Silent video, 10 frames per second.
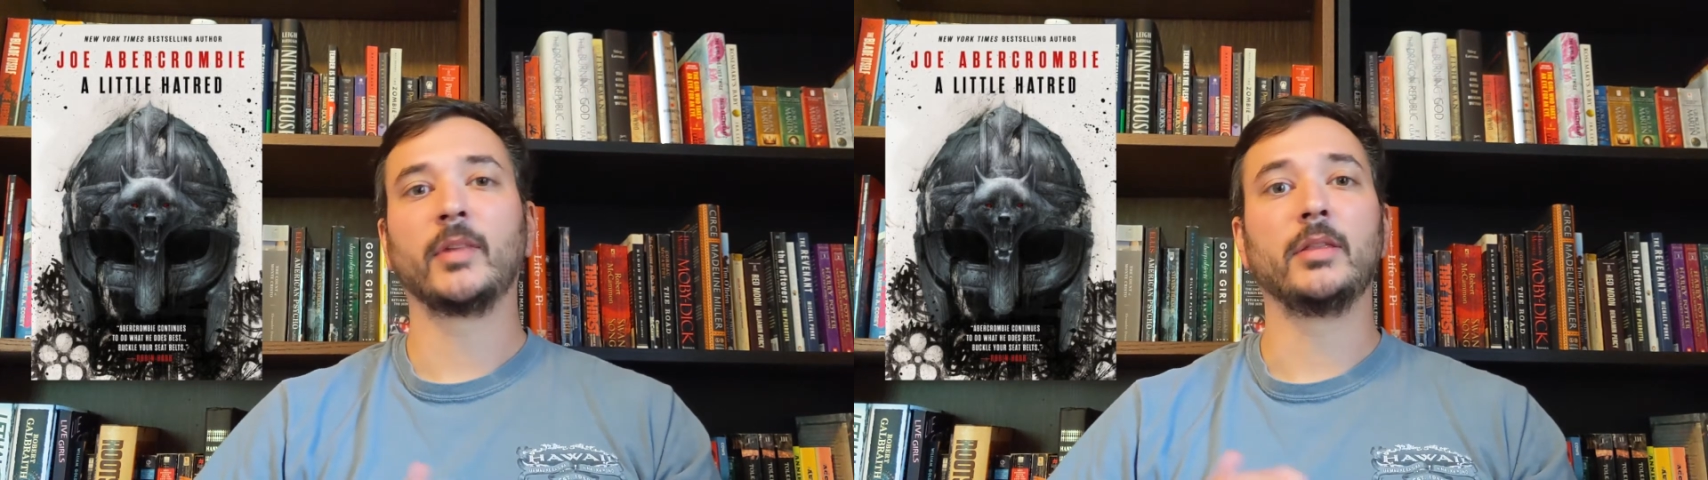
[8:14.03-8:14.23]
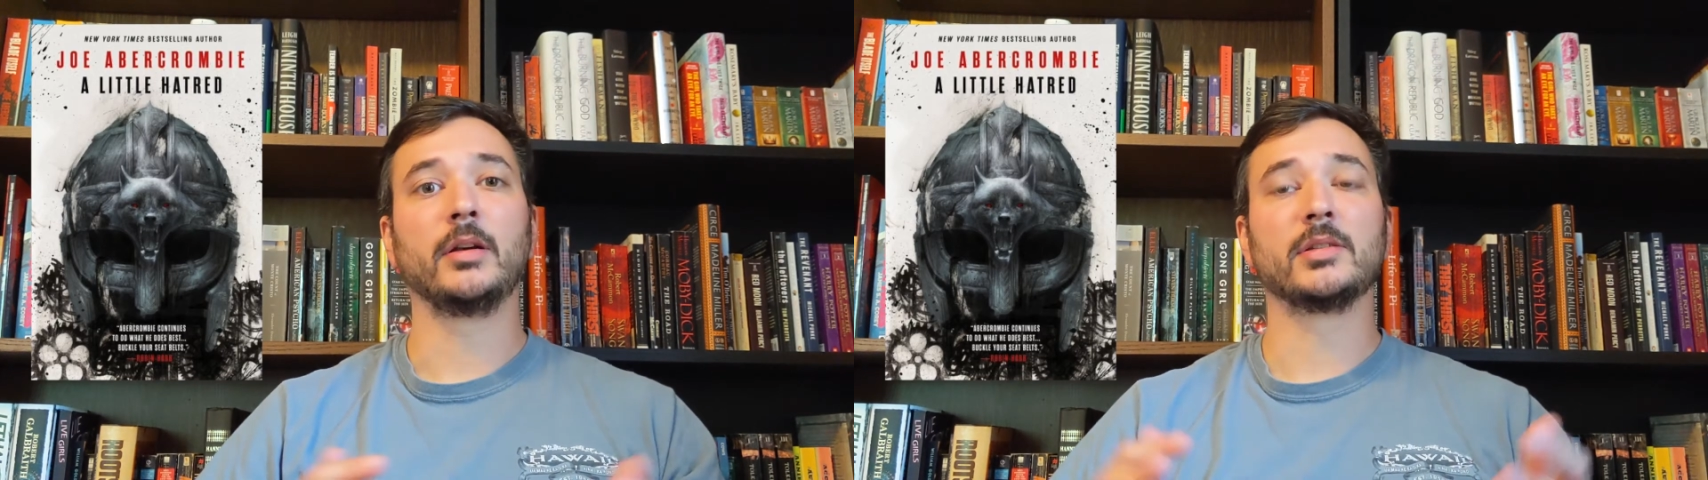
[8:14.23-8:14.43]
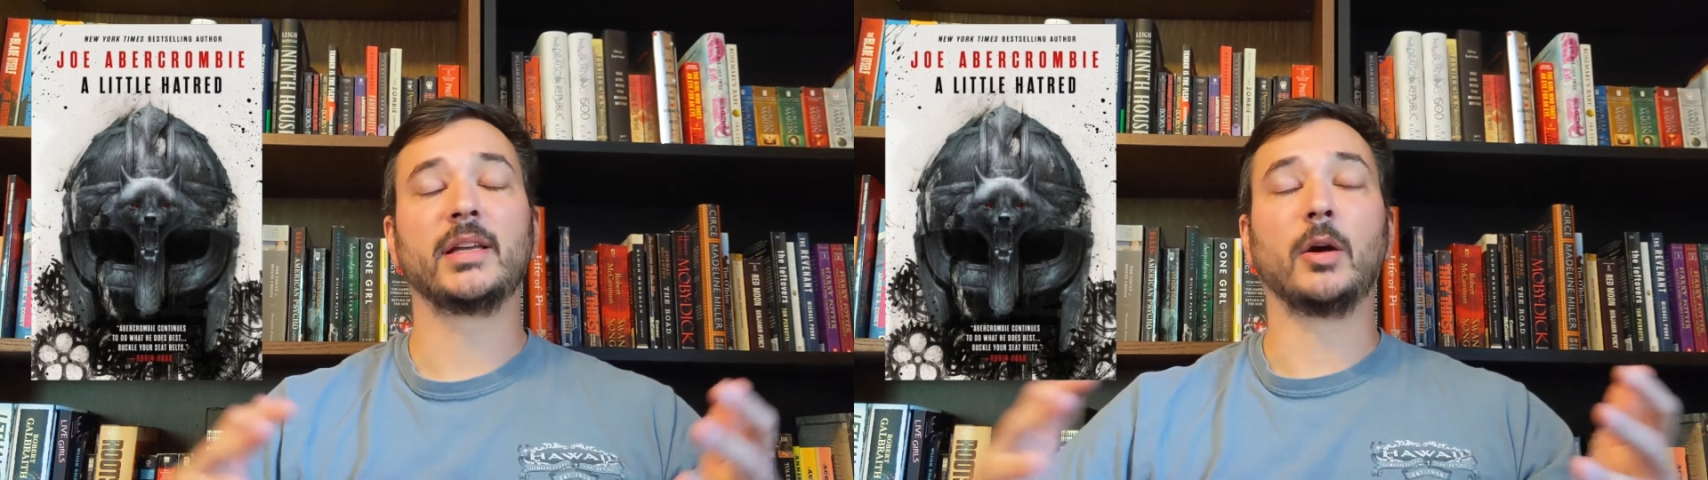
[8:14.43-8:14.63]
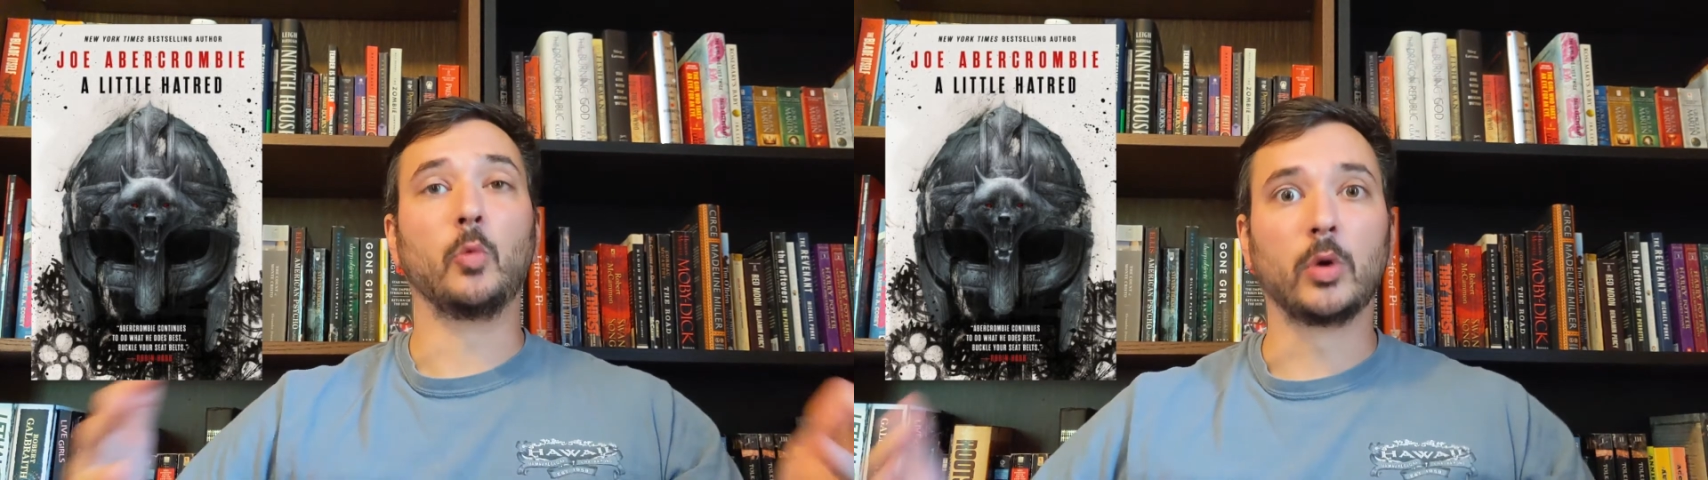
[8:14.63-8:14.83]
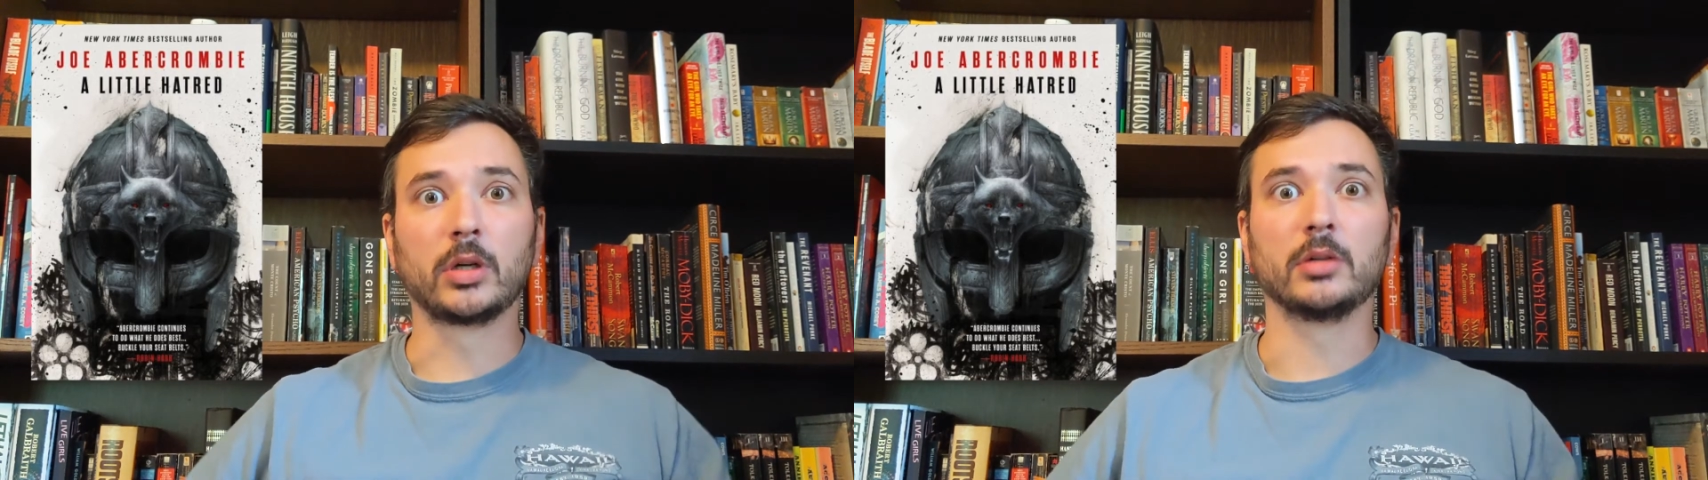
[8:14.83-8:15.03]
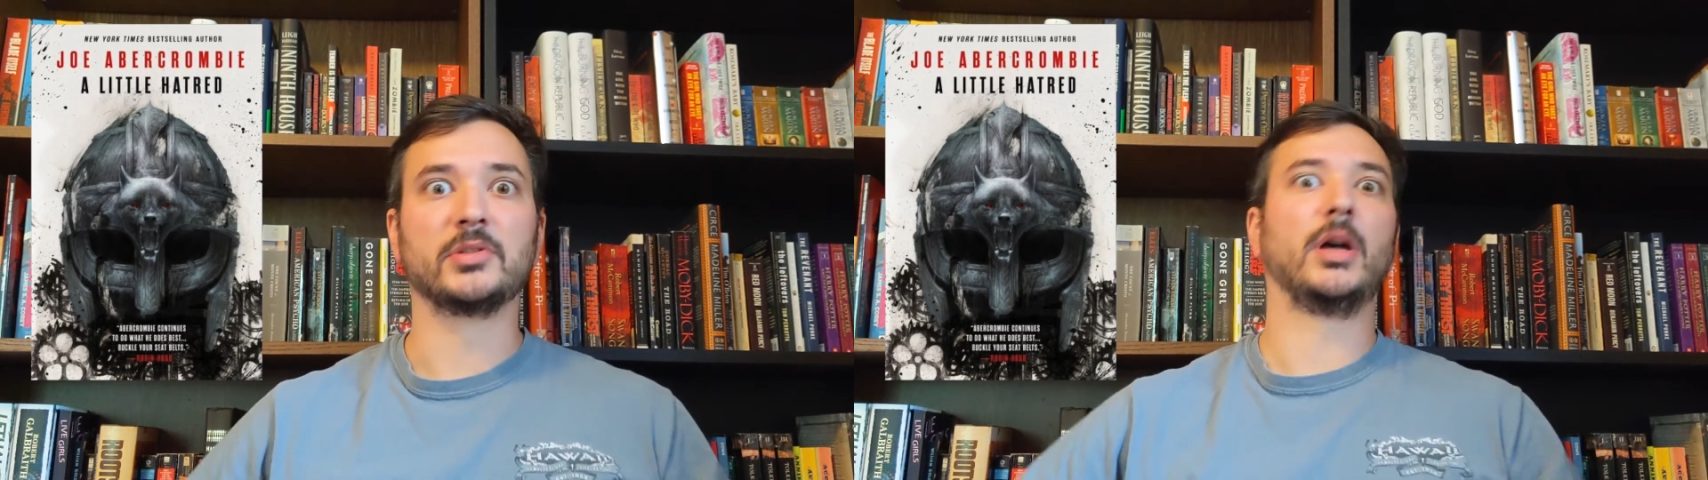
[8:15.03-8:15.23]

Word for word: There's like a workers'